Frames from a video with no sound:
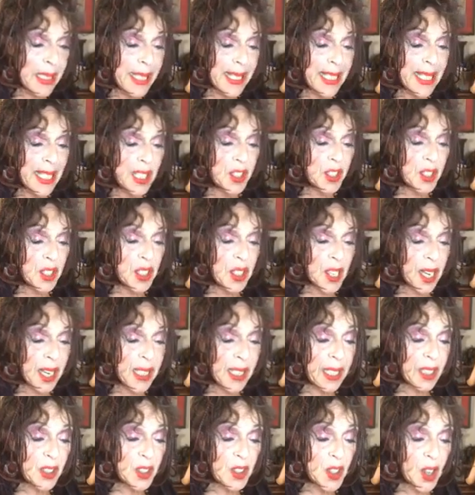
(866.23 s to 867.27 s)
in such
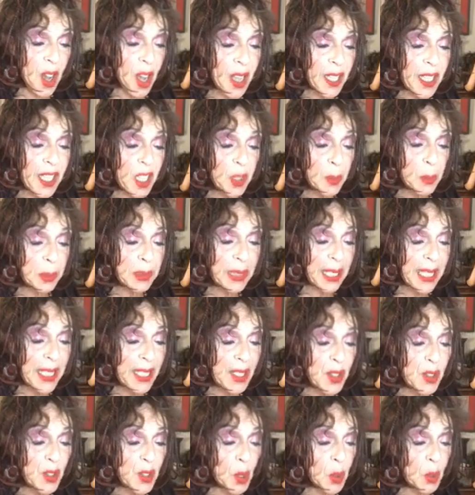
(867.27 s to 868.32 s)
an exotic
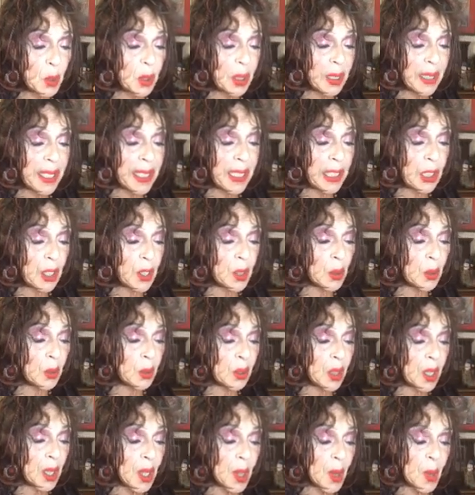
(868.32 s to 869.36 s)
place, totally
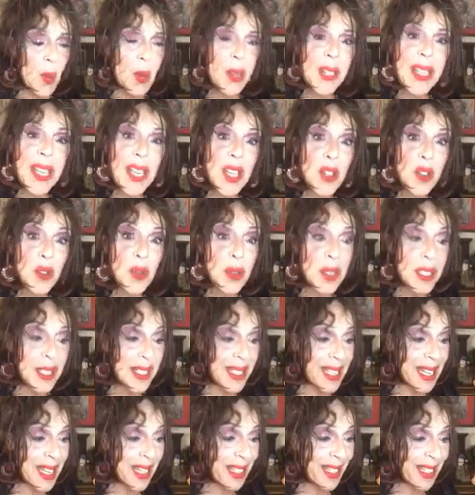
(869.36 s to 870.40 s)
alone, was
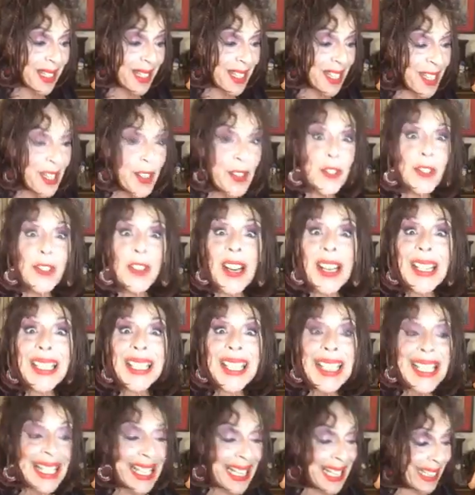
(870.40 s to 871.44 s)
interesting,
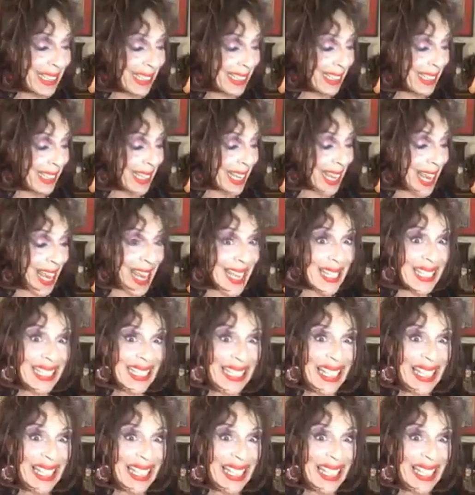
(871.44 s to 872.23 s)
frightening, and